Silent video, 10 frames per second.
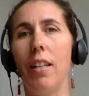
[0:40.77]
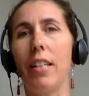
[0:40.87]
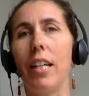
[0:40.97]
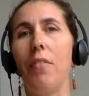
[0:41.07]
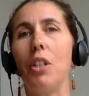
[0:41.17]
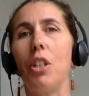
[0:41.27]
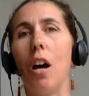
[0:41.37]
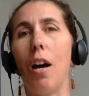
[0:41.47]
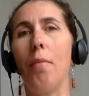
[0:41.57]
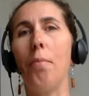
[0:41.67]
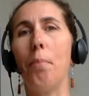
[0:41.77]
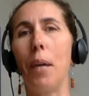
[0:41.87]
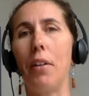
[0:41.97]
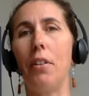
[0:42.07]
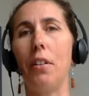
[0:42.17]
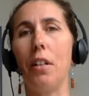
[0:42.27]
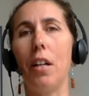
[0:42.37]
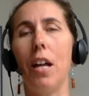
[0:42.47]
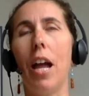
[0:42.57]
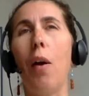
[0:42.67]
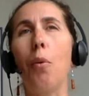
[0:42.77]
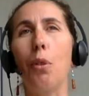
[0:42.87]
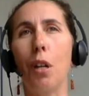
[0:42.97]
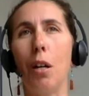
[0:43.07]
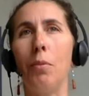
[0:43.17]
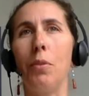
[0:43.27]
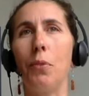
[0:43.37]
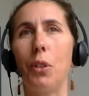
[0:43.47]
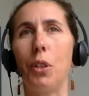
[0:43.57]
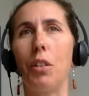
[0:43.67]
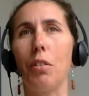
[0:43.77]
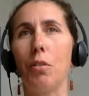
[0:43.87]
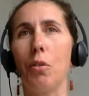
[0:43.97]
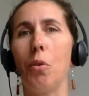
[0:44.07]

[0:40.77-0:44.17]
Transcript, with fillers: they have a lot better outcomes for